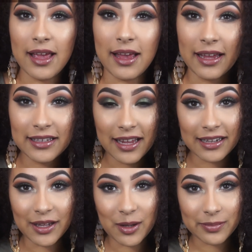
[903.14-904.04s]
And yeah, and
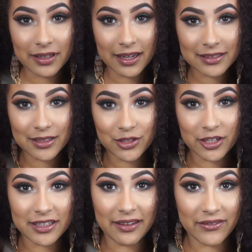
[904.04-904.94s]
I hope you guys
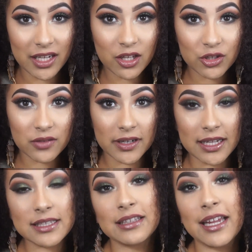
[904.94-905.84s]
enjoyed that video. Don't forget
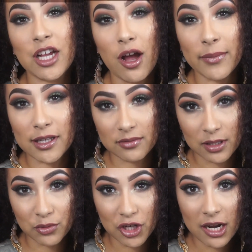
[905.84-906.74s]
to like, comment, and
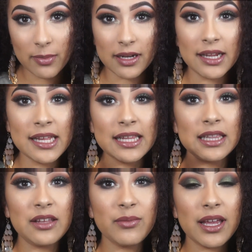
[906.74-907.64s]
subscribe, and
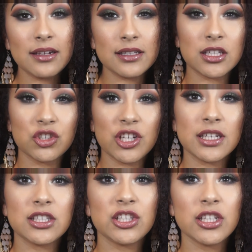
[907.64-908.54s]
leave me any
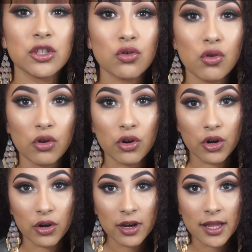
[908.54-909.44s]
suggestions
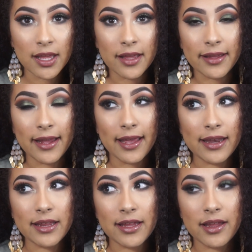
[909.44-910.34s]
or
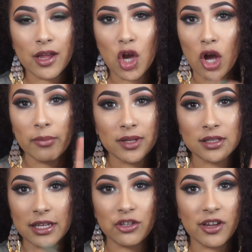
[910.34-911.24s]
any comments
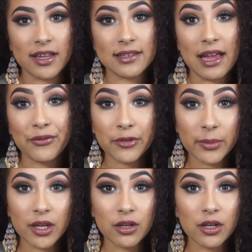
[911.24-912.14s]
that you guys have for
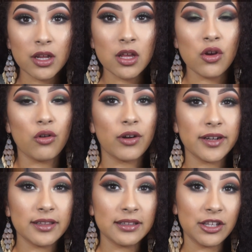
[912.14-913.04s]
me, or
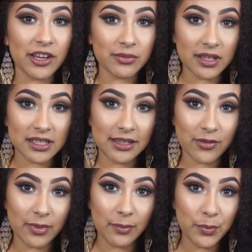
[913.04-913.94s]
anything that you guys want to see for
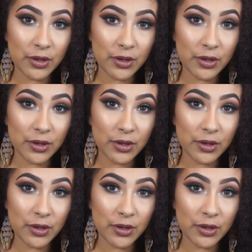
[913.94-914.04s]
my